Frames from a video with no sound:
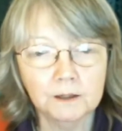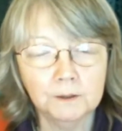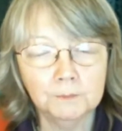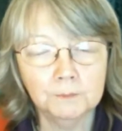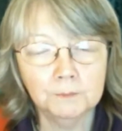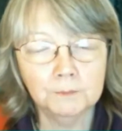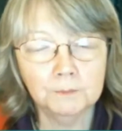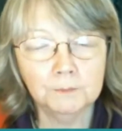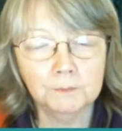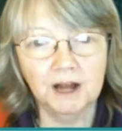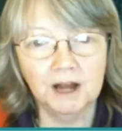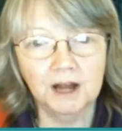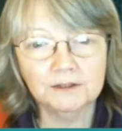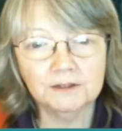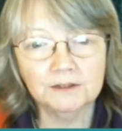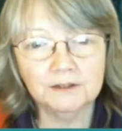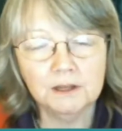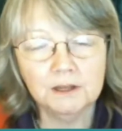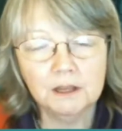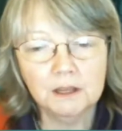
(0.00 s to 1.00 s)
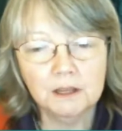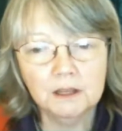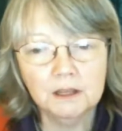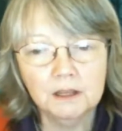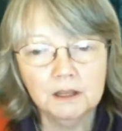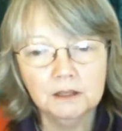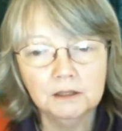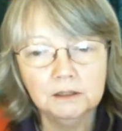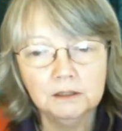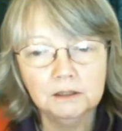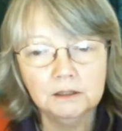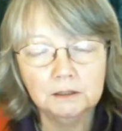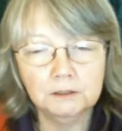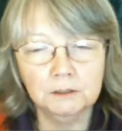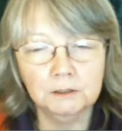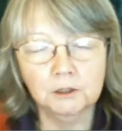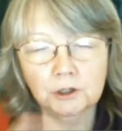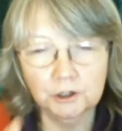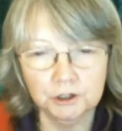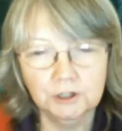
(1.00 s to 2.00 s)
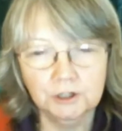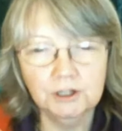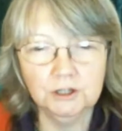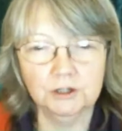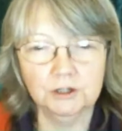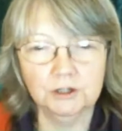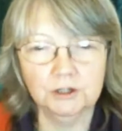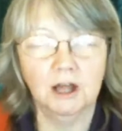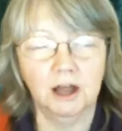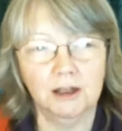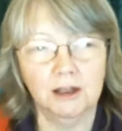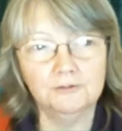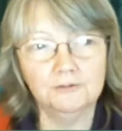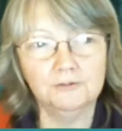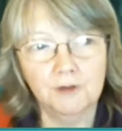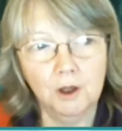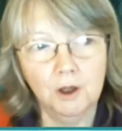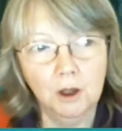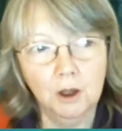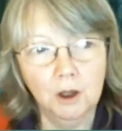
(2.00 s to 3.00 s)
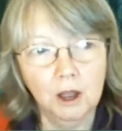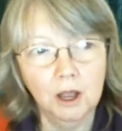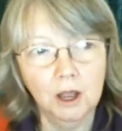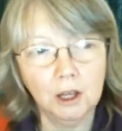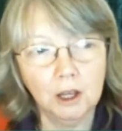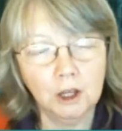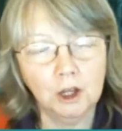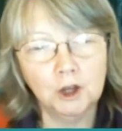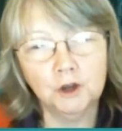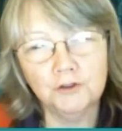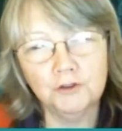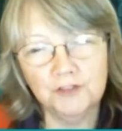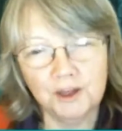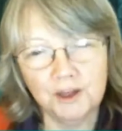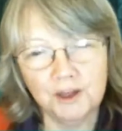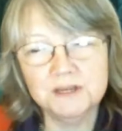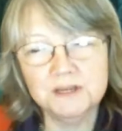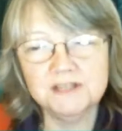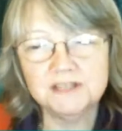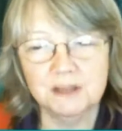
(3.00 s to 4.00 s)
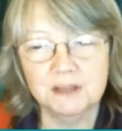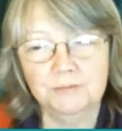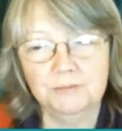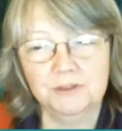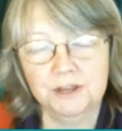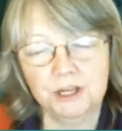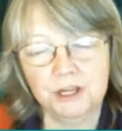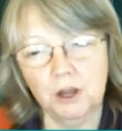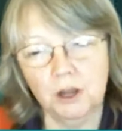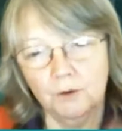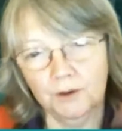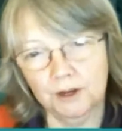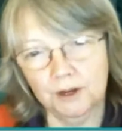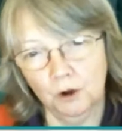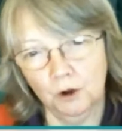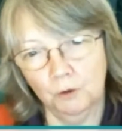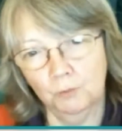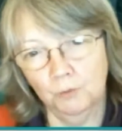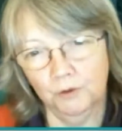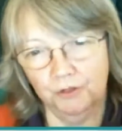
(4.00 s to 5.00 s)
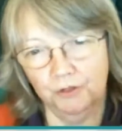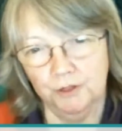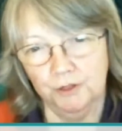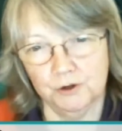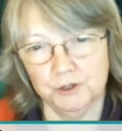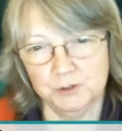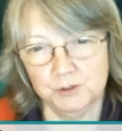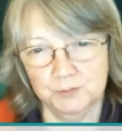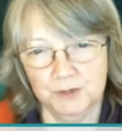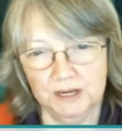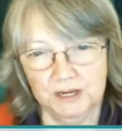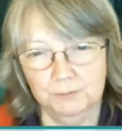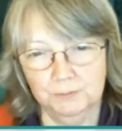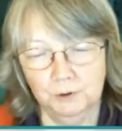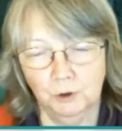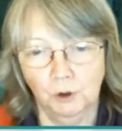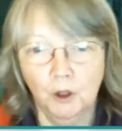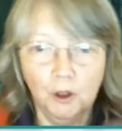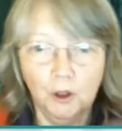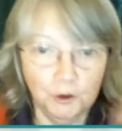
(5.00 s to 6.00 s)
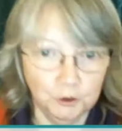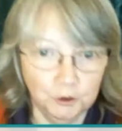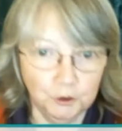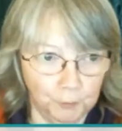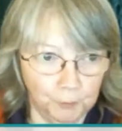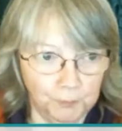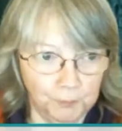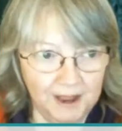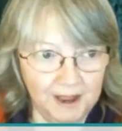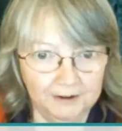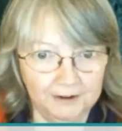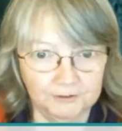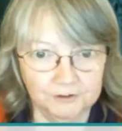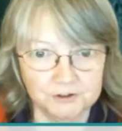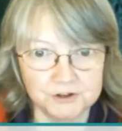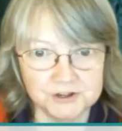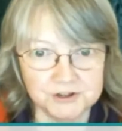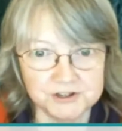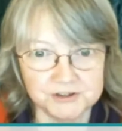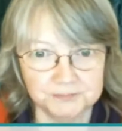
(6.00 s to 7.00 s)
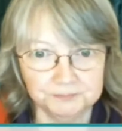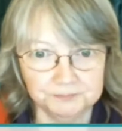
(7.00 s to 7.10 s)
but look at your life. Could there be something going on with those people, your parents?